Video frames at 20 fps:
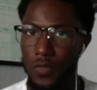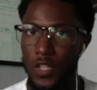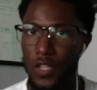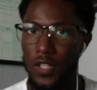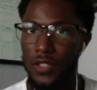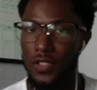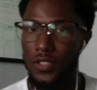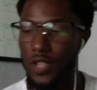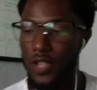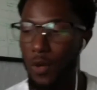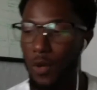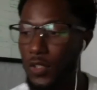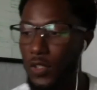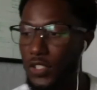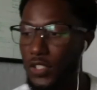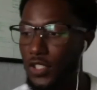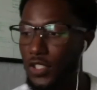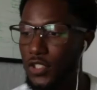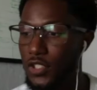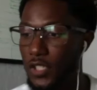So I want you to
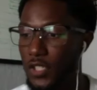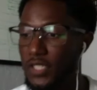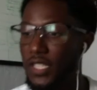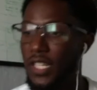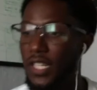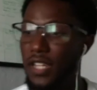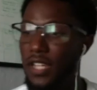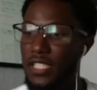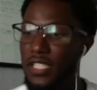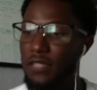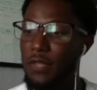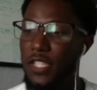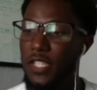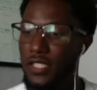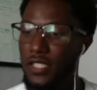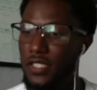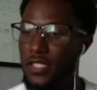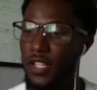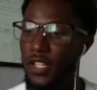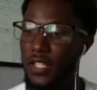start sending out these
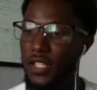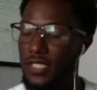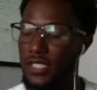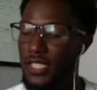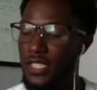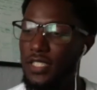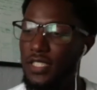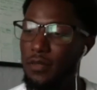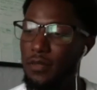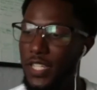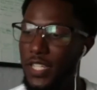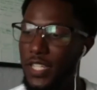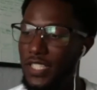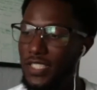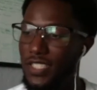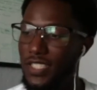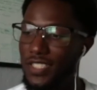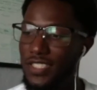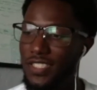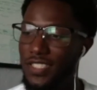messages on a consistent
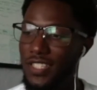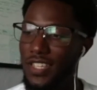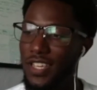basis.